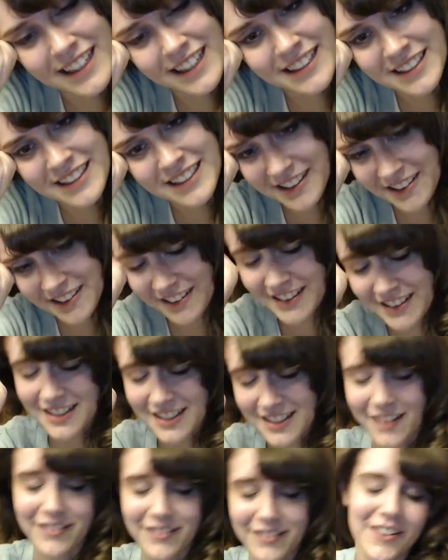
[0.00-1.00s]
continue to
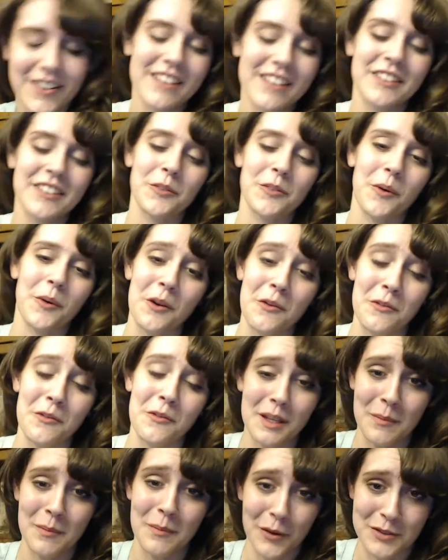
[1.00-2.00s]
suffer, it is one of
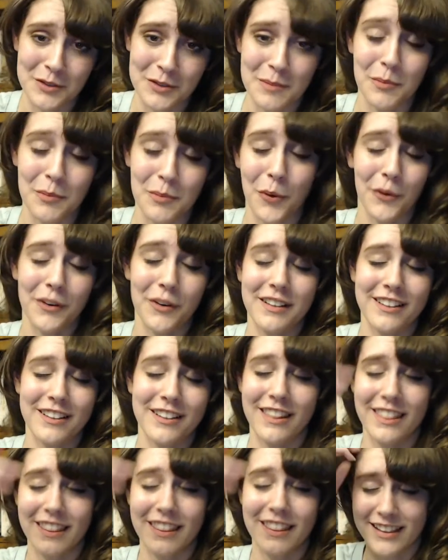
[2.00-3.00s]
the most important
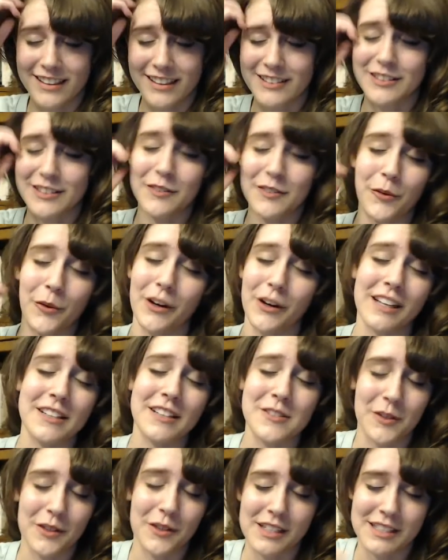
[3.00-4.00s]
things for
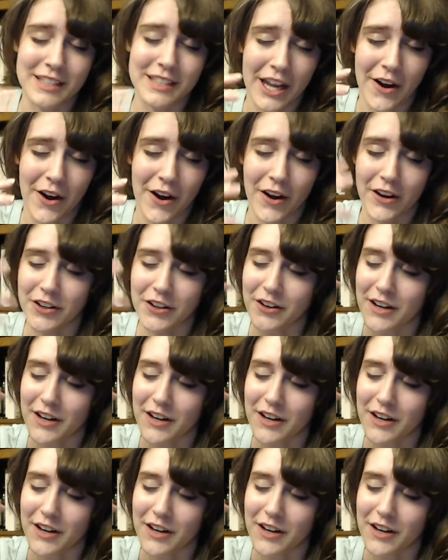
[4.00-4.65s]
Gintoki's character.